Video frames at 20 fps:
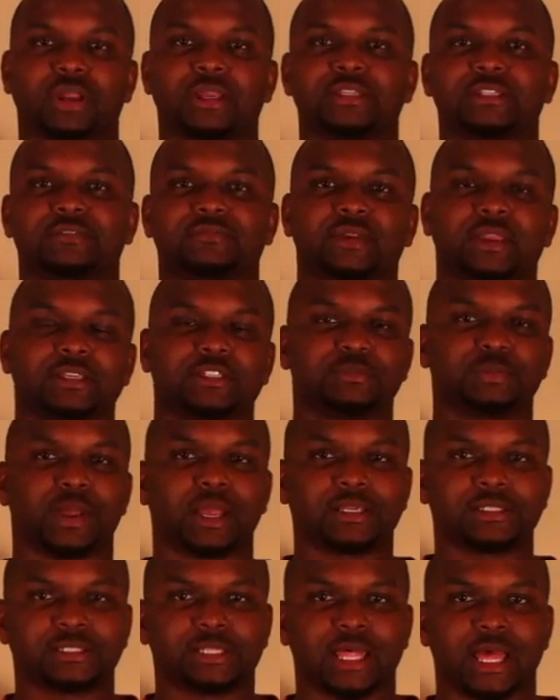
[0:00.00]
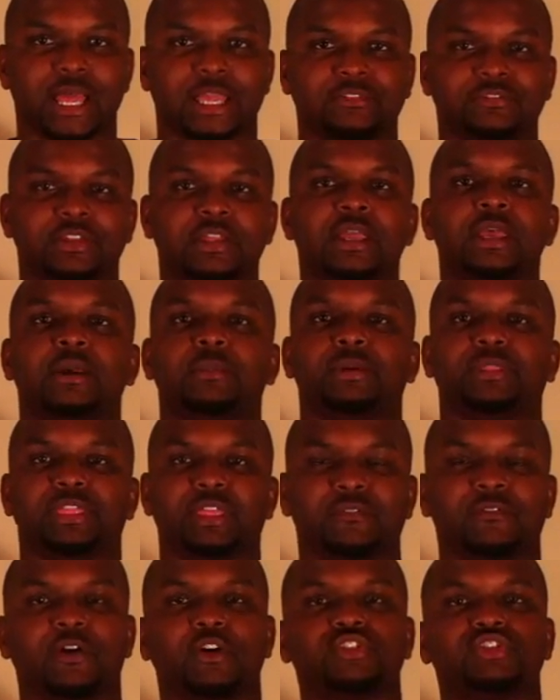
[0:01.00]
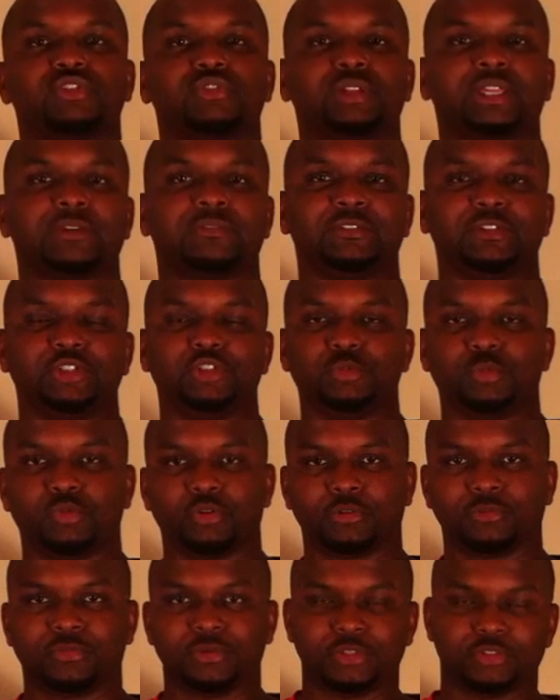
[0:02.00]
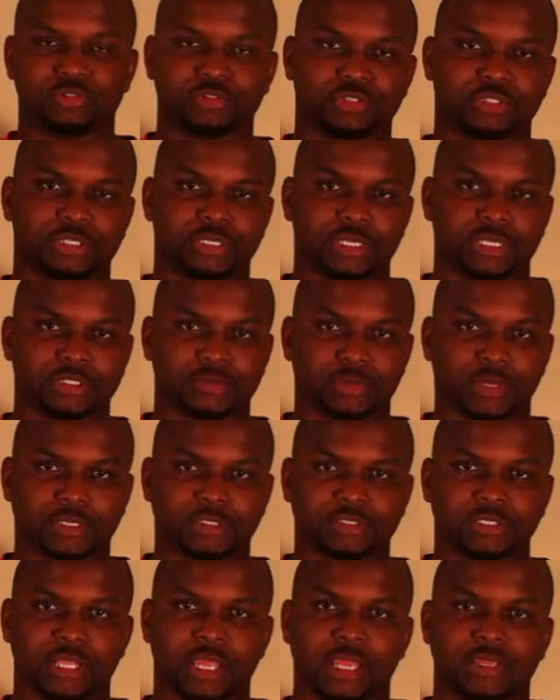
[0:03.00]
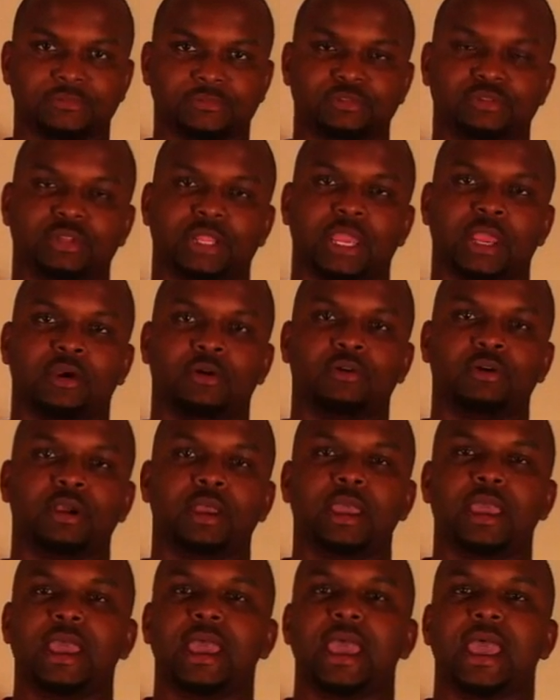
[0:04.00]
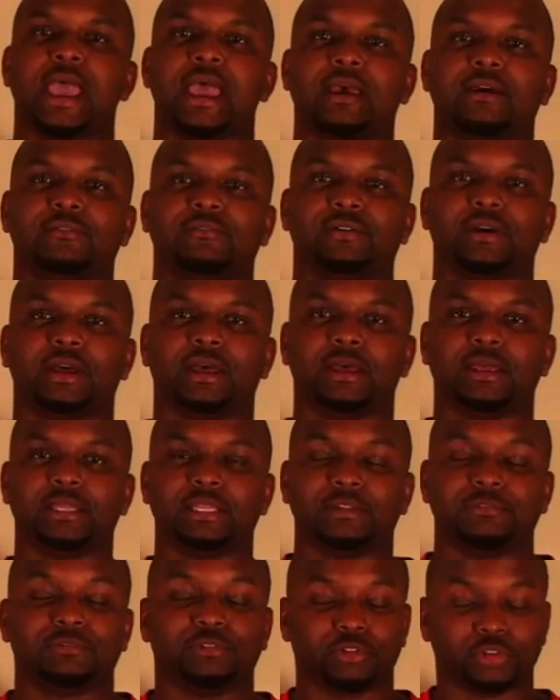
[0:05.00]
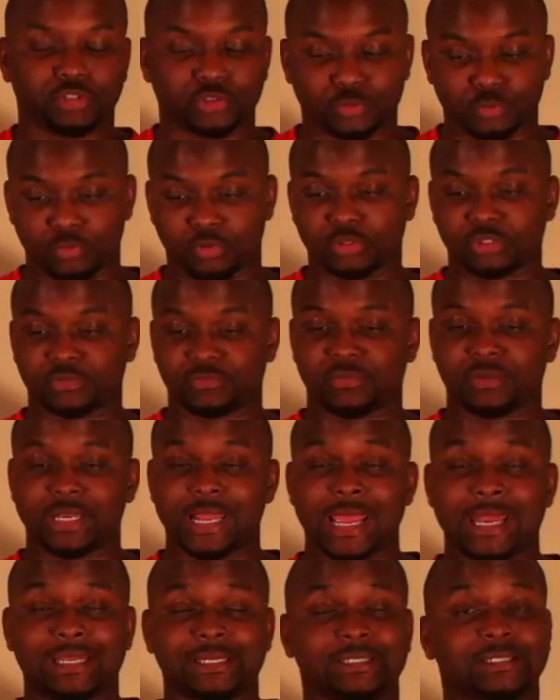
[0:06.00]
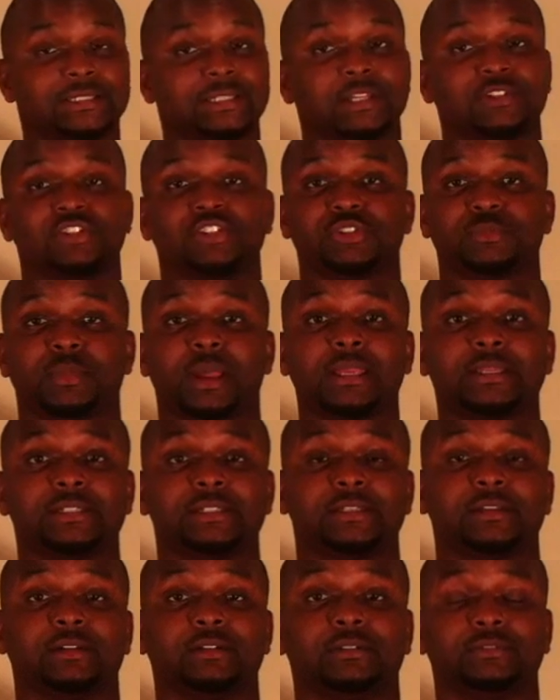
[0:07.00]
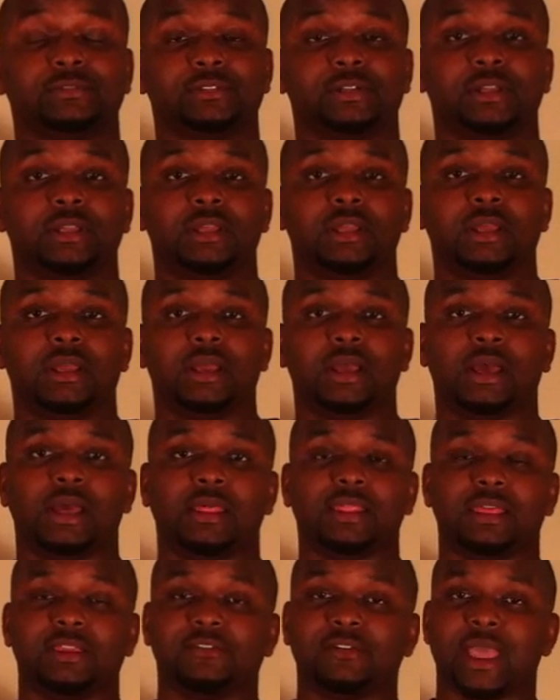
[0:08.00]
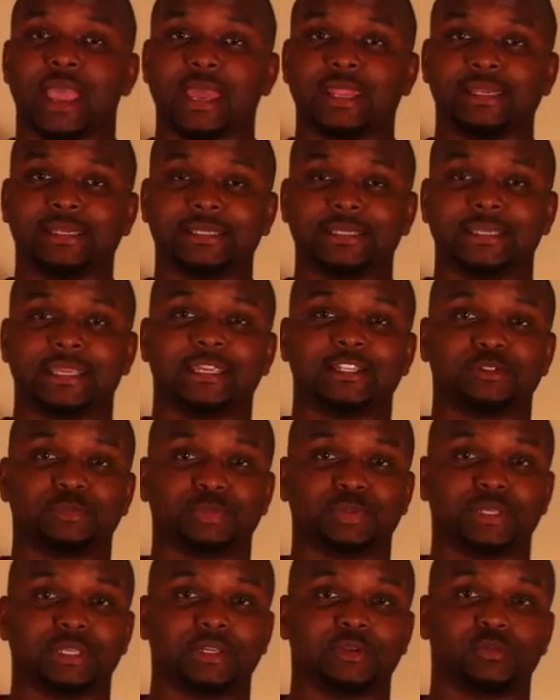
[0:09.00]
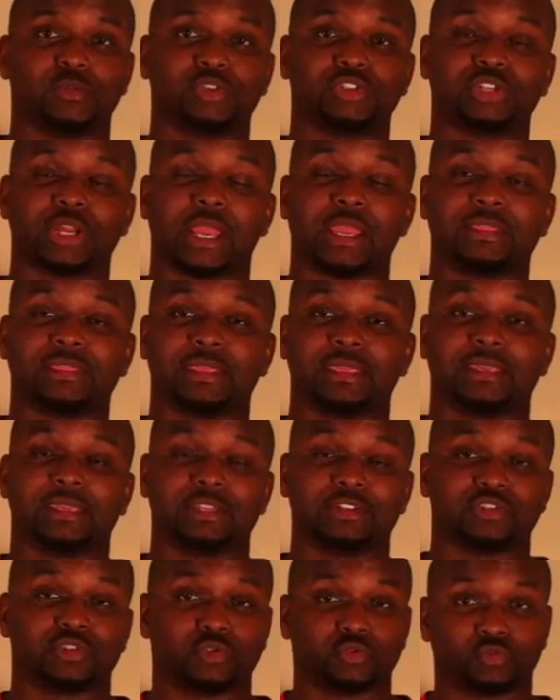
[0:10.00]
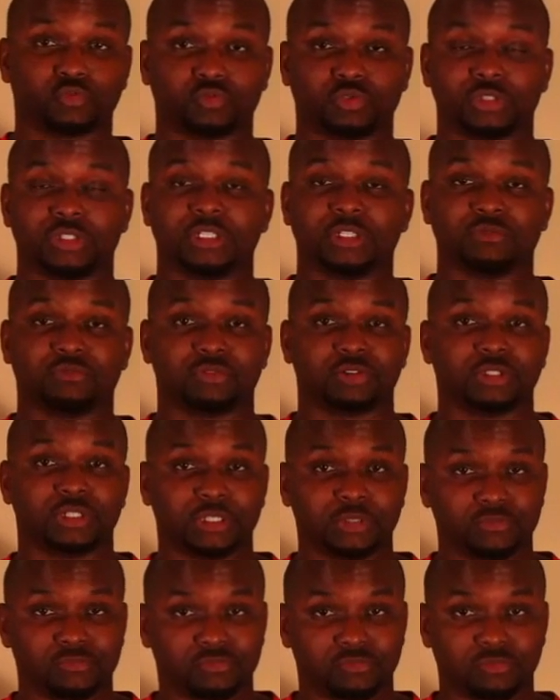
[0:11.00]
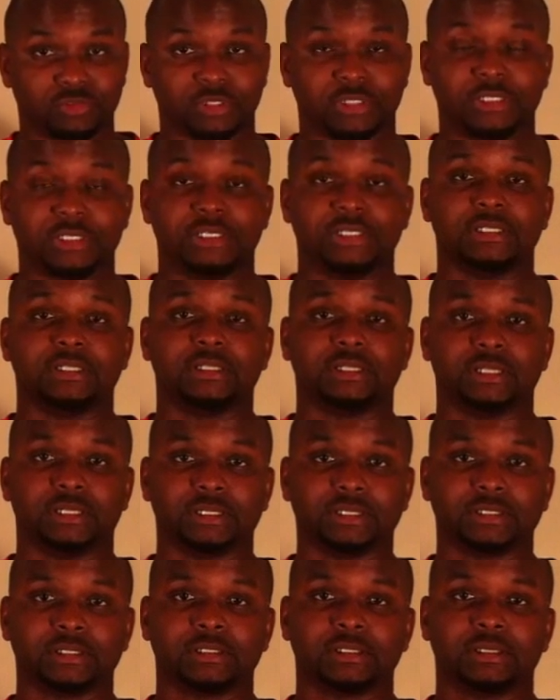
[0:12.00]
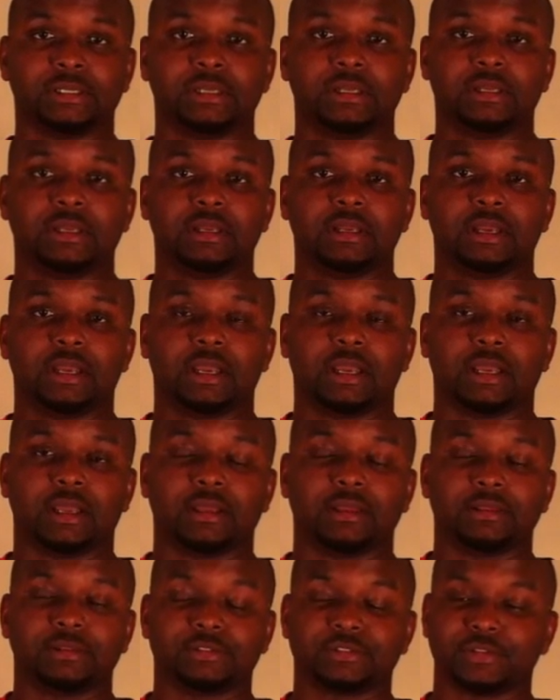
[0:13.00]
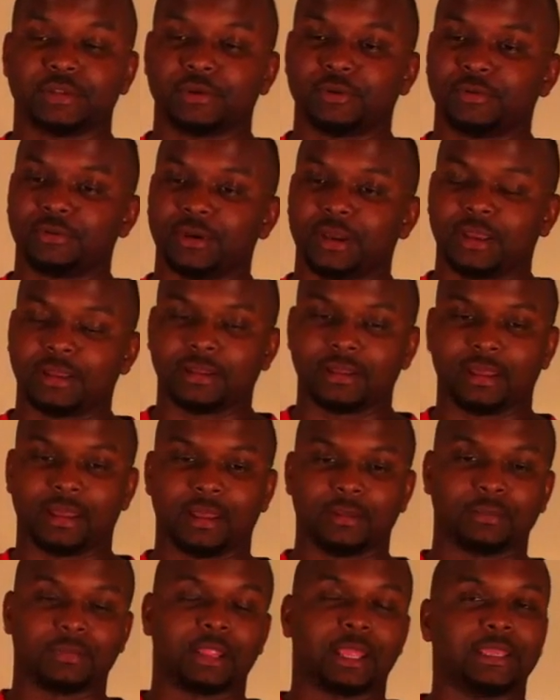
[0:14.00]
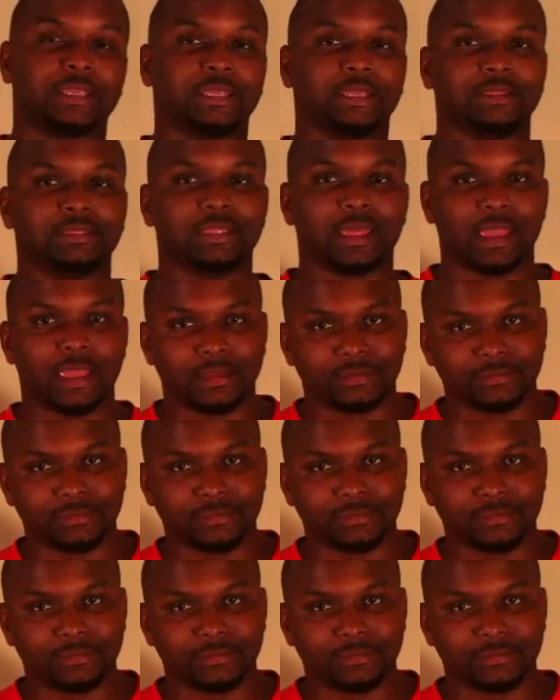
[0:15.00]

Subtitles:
of Xbox Live, but they've also given you more features than Xbox Live. You now have, if you're a sports fanatic such as myself, they've added ESPN, which I think is a really, really, really good look. So I'm liking that.